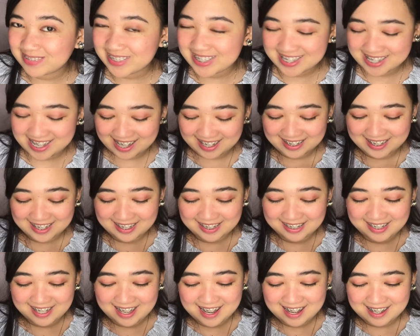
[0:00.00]

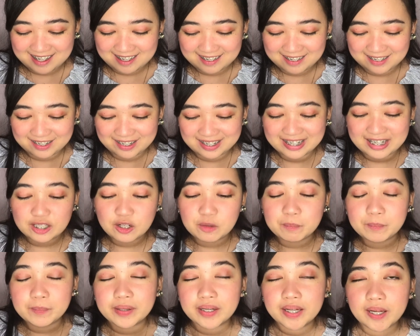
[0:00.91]
Excited na ako. Hindi ko
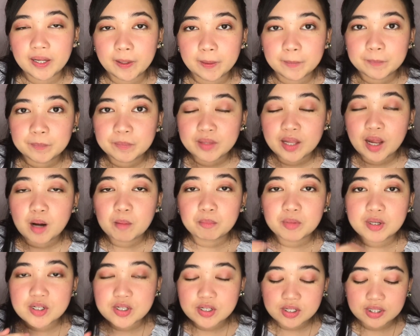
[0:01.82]
pa,
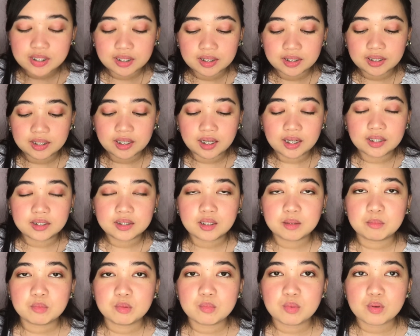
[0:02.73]
personally, ang
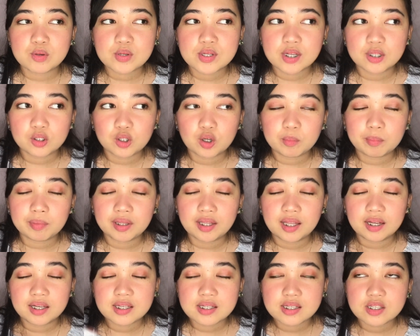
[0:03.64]
nabubuksan ko pa
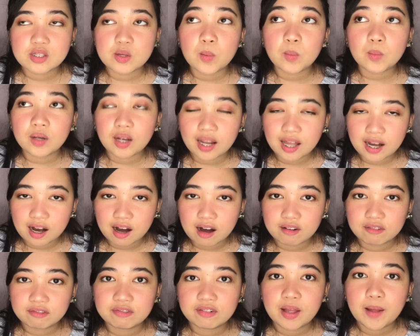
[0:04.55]
lang is yung
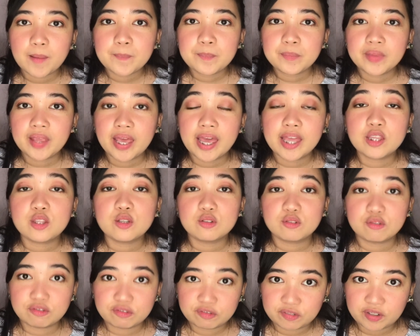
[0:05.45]
Love and
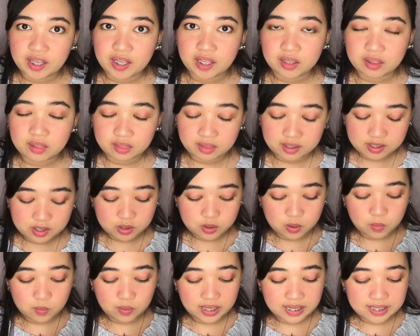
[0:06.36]
yung Faith.
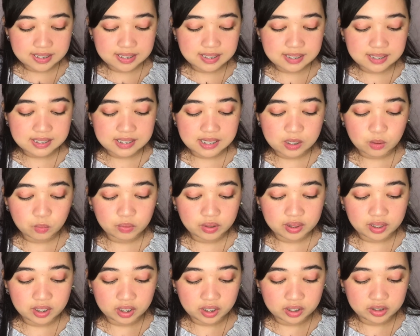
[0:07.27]
So, let's see
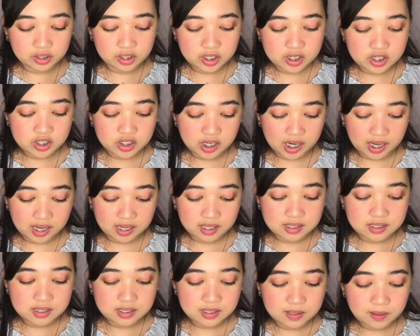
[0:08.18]
with the other
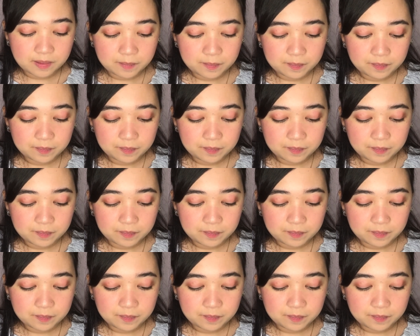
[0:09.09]
shades.